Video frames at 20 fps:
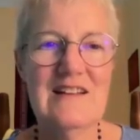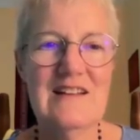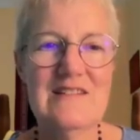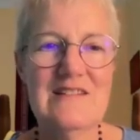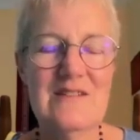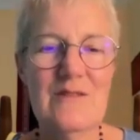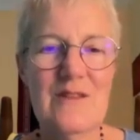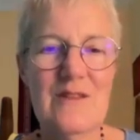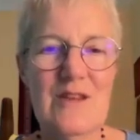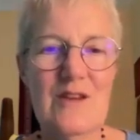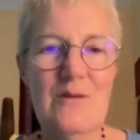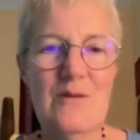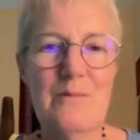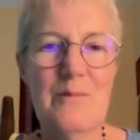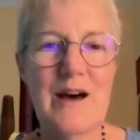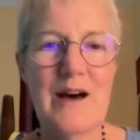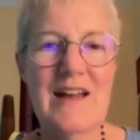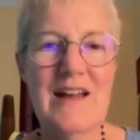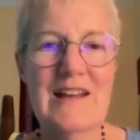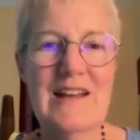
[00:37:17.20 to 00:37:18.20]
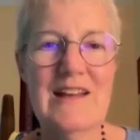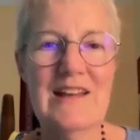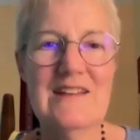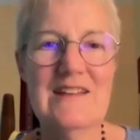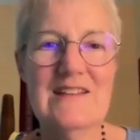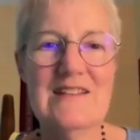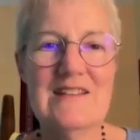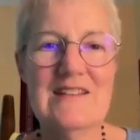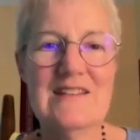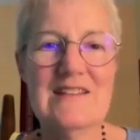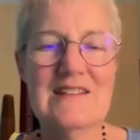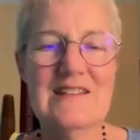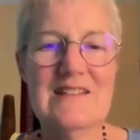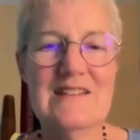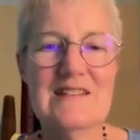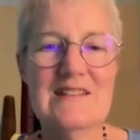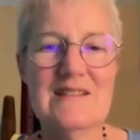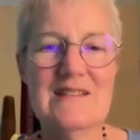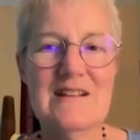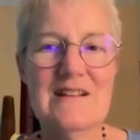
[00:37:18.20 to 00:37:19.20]
so that your body
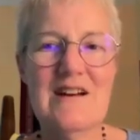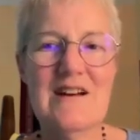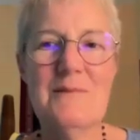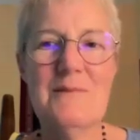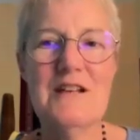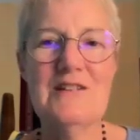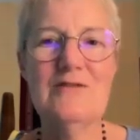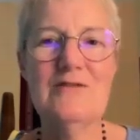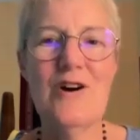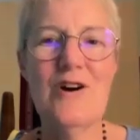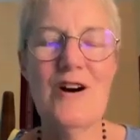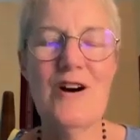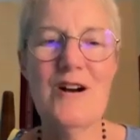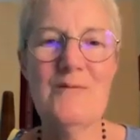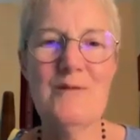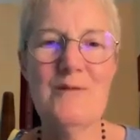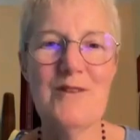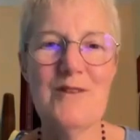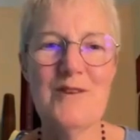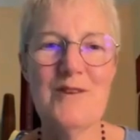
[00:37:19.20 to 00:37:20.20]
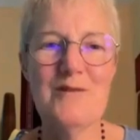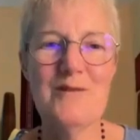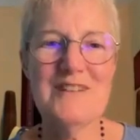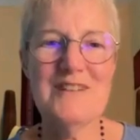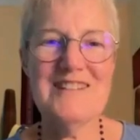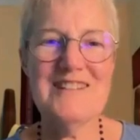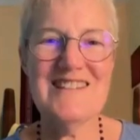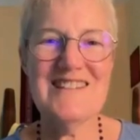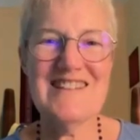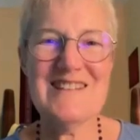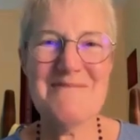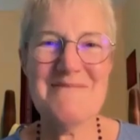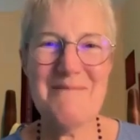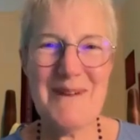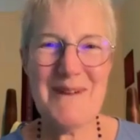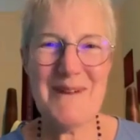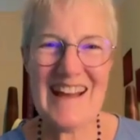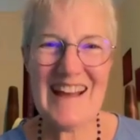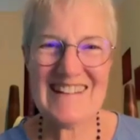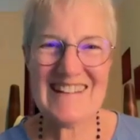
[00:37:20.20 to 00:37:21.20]
is coming along with you into this
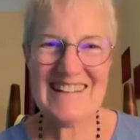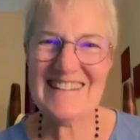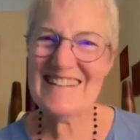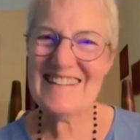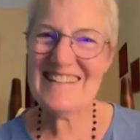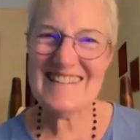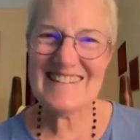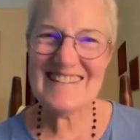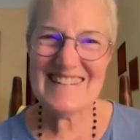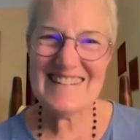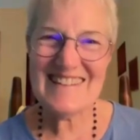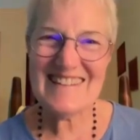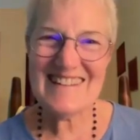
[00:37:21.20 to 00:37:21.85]
practice